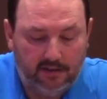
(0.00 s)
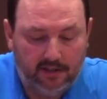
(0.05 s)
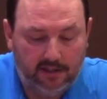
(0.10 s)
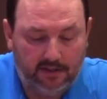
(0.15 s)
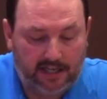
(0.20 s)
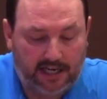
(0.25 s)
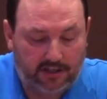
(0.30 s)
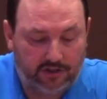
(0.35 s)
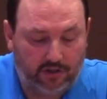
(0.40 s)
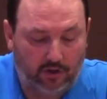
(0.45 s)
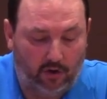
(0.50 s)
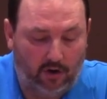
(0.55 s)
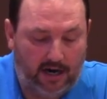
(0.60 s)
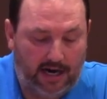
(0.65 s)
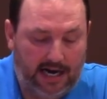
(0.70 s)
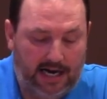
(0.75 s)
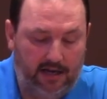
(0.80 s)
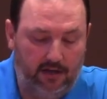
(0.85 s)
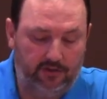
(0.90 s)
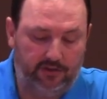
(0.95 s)
in thy
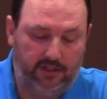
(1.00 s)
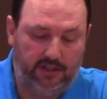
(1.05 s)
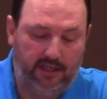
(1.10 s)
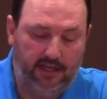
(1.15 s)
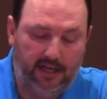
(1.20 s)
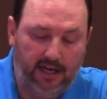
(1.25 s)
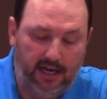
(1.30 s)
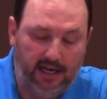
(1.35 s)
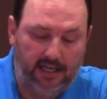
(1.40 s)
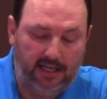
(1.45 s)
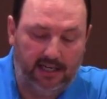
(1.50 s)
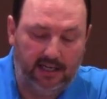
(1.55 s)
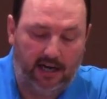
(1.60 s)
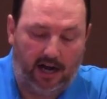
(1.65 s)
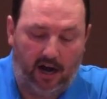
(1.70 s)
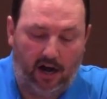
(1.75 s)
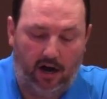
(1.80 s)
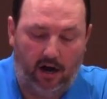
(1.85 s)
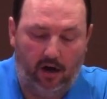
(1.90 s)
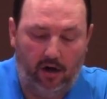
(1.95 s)
storehouse and in
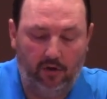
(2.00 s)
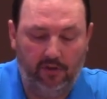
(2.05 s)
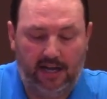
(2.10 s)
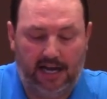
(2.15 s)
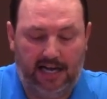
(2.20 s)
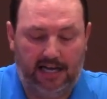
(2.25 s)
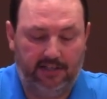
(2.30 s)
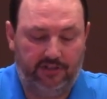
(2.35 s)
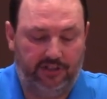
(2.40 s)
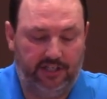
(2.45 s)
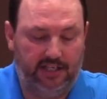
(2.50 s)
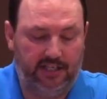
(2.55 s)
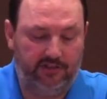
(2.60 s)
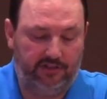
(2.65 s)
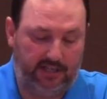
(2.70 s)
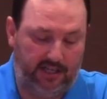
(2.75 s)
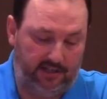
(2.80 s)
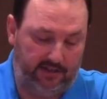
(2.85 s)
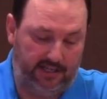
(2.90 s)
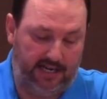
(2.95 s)
all thy
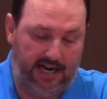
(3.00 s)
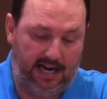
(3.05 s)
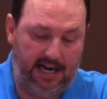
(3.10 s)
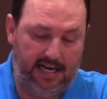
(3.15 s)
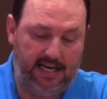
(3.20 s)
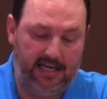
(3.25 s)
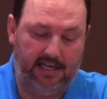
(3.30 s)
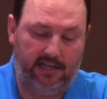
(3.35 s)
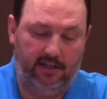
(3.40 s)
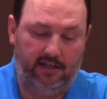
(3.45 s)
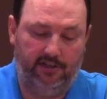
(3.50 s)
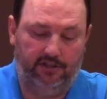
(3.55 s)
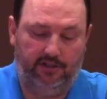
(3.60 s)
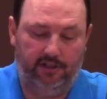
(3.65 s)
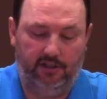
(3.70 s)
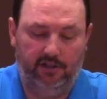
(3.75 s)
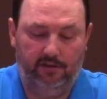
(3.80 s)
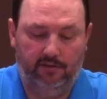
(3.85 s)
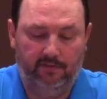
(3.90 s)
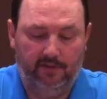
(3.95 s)
sittest thy hand
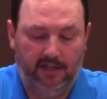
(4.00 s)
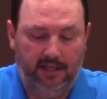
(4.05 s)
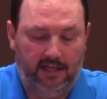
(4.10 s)
unto,